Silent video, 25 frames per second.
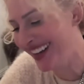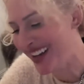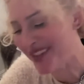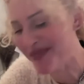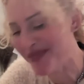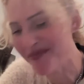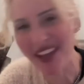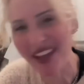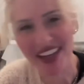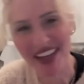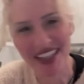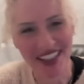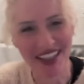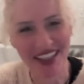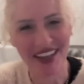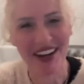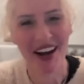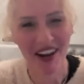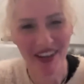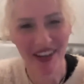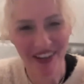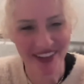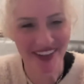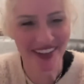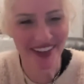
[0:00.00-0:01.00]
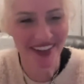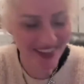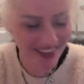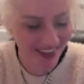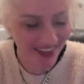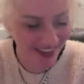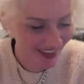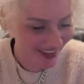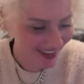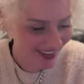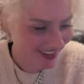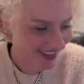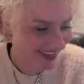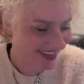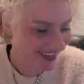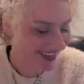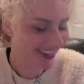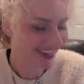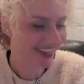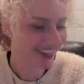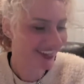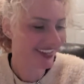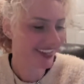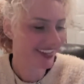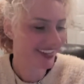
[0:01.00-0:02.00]
like,
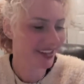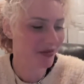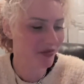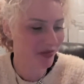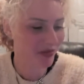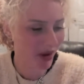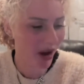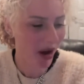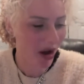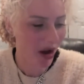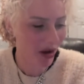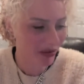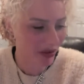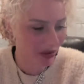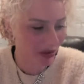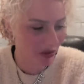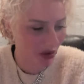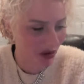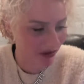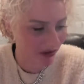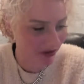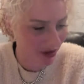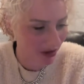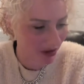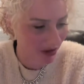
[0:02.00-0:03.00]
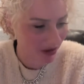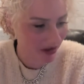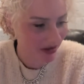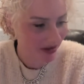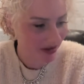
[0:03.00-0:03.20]
the ball removal.